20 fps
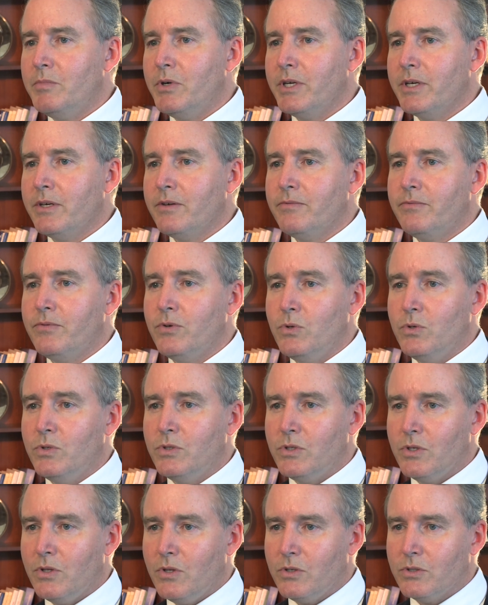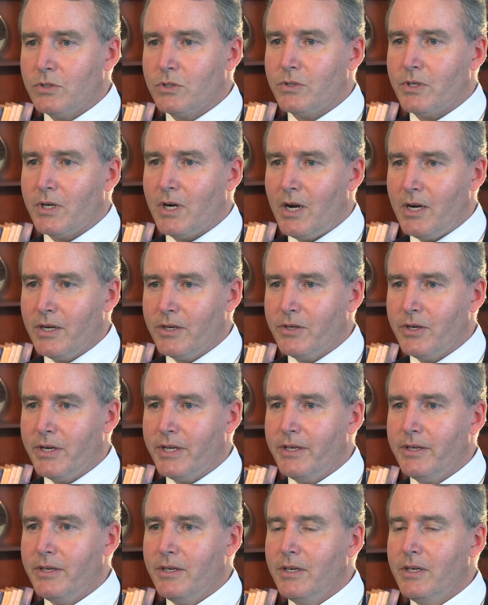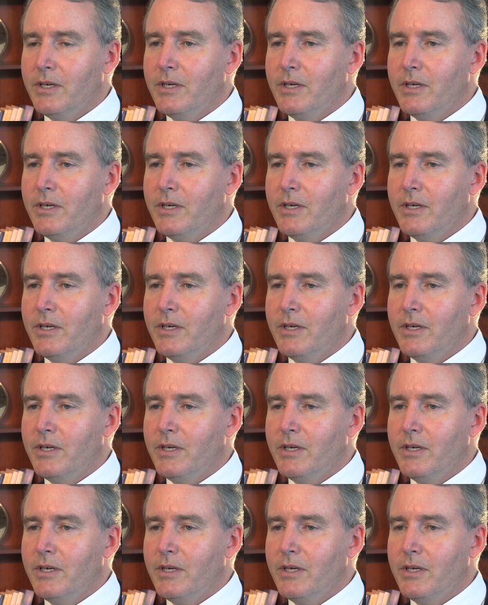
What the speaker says: bring food to those who are hungry,